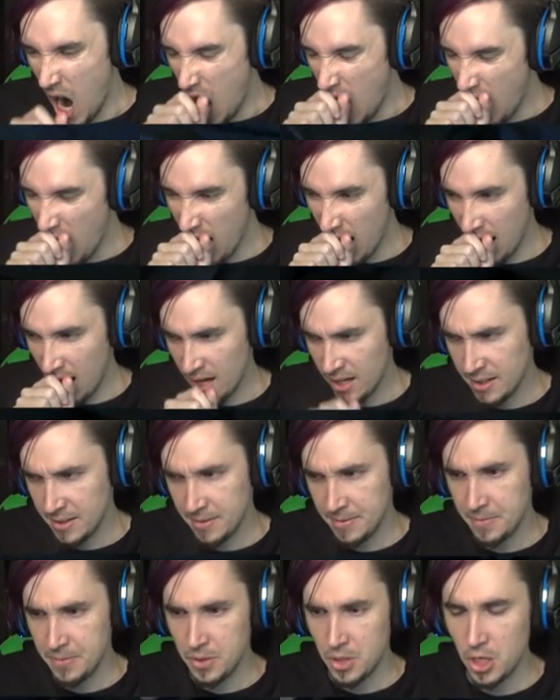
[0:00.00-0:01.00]
Huh!
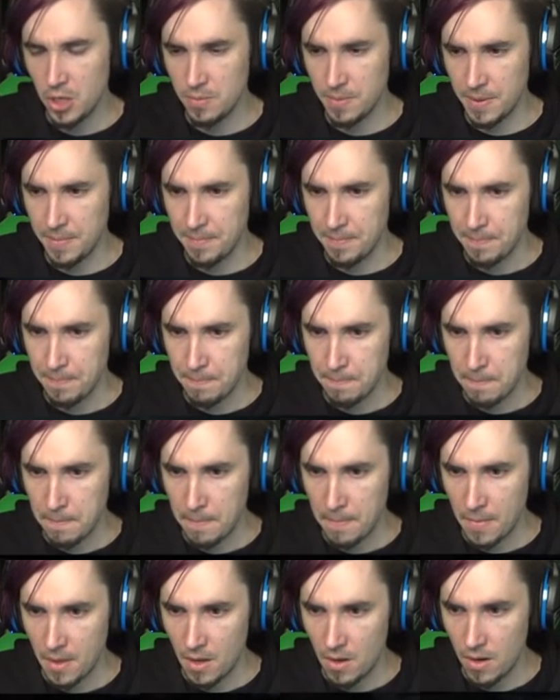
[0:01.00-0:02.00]
Excuse me.
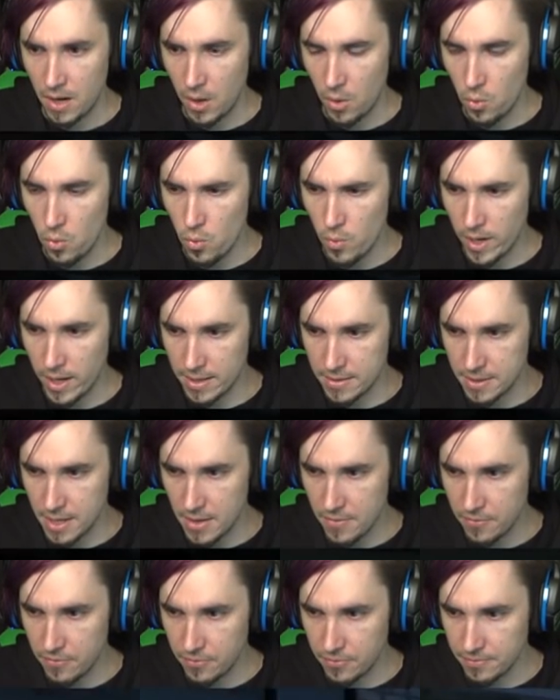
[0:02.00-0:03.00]
Alright, ooh, we got a
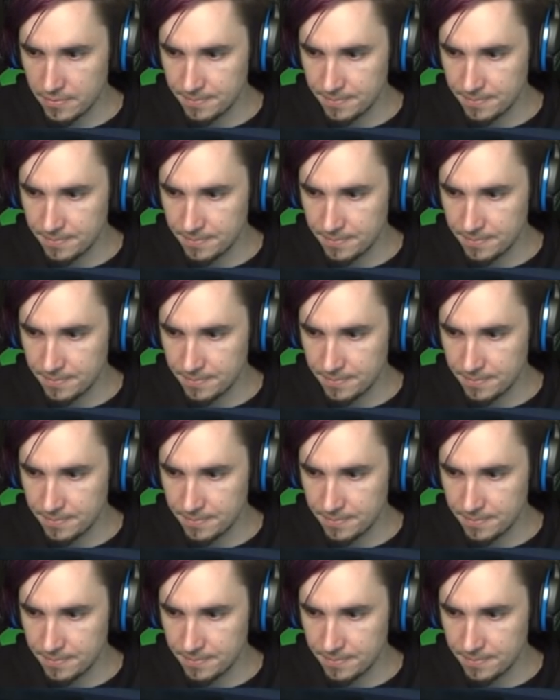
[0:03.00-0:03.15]
safe.